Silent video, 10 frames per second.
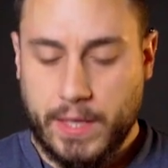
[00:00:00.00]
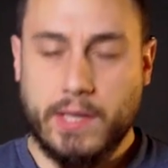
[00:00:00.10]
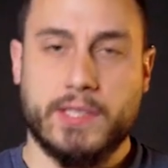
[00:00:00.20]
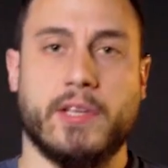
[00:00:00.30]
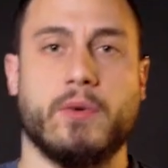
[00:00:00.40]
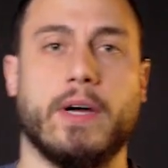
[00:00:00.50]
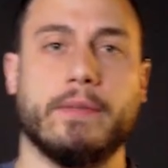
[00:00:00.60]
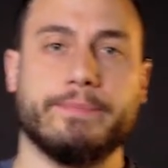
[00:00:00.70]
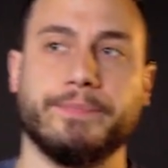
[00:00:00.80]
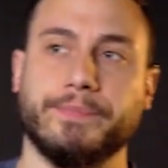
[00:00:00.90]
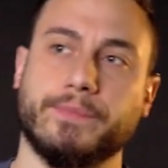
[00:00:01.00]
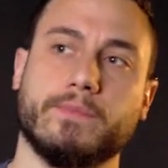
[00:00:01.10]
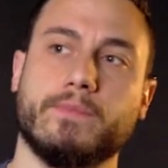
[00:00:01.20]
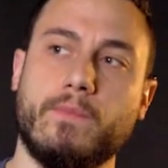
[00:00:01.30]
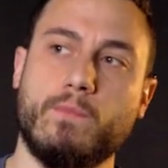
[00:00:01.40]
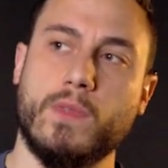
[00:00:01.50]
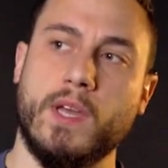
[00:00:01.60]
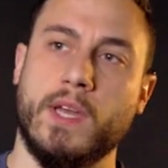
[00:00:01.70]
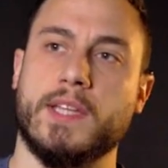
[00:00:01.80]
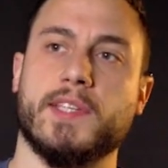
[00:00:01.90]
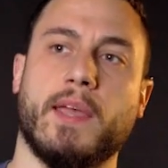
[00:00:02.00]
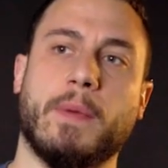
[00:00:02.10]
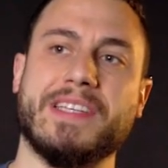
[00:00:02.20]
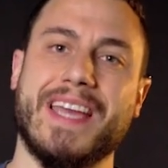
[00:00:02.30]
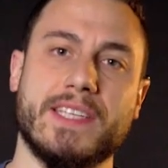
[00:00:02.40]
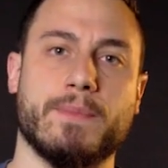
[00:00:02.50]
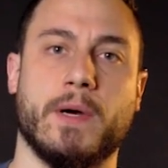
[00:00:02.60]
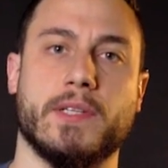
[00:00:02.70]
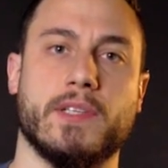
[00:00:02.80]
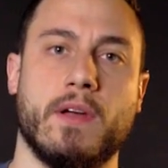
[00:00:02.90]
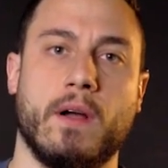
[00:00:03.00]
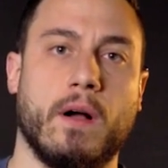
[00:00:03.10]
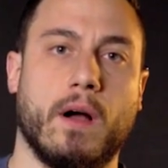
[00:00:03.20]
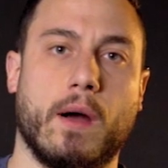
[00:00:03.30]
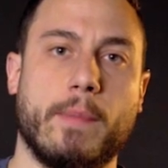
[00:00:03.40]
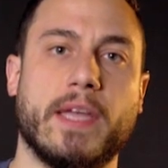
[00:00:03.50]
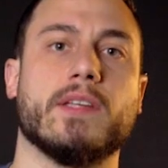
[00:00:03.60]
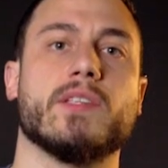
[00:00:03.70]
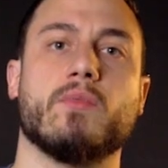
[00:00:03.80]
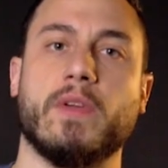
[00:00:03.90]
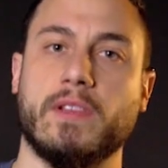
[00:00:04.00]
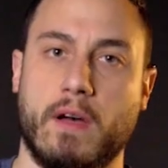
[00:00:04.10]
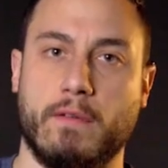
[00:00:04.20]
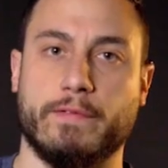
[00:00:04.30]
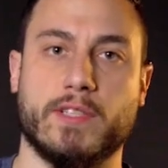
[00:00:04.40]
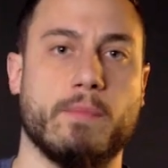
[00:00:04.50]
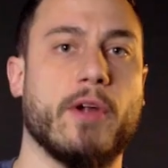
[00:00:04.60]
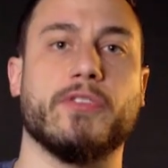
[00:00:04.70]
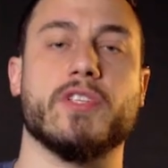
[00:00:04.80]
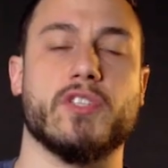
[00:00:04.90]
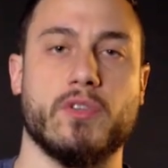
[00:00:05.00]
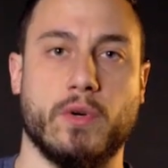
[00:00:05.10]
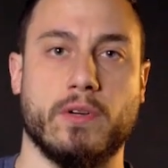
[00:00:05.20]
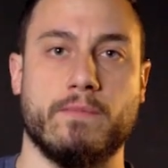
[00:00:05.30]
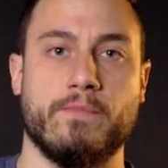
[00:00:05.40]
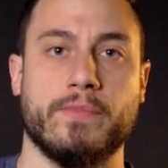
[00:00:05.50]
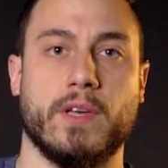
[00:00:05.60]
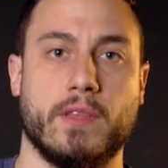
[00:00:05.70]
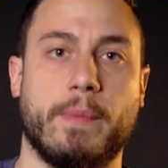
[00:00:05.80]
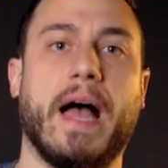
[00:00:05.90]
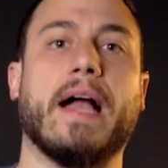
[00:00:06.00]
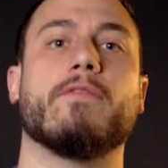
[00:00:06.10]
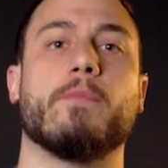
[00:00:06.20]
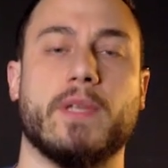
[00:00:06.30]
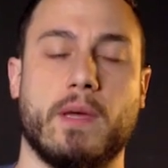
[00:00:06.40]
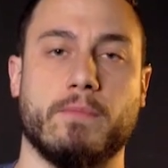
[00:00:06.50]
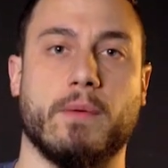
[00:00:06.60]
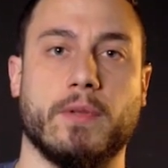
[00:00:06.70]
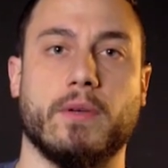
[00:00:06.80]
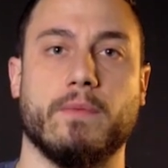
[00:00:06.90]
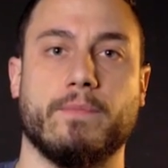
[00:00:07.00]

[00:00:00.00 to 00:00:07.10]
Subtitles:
I'll tell you what, it's like my taste buds are making sweet love to Martha Stewart in the back of a BMW.